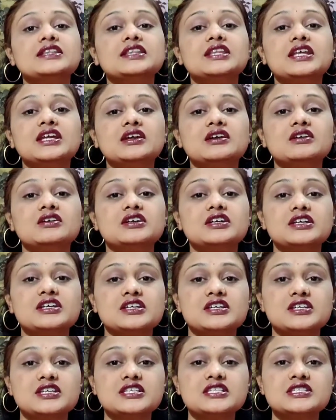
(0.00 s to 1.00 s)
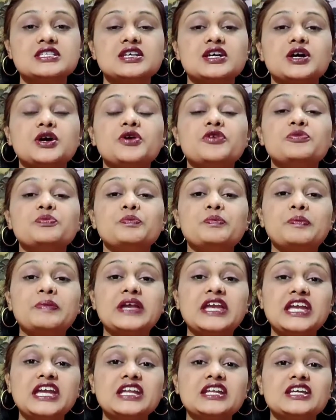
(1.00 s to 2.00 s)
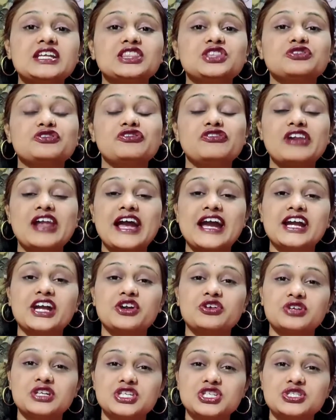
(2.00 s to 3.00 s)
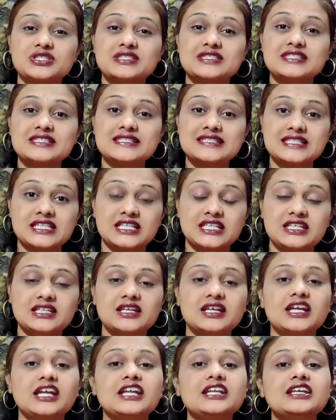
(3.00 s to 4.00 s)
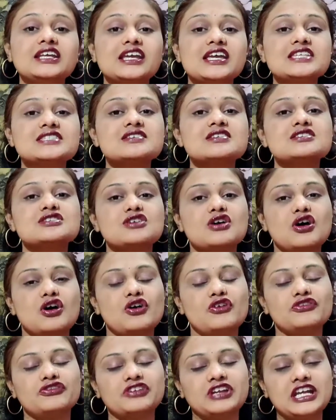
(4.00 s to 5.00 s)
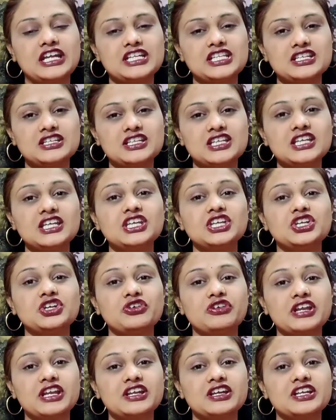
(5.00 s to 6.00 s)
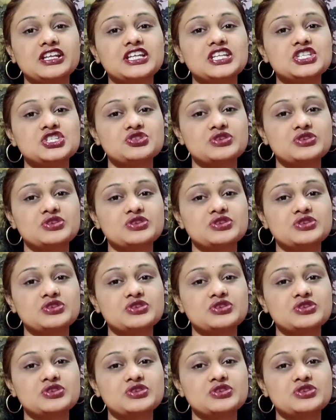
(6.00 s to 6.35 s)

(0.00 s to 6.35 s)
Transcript: There is pain in the flank region seen in cases of kidney urinary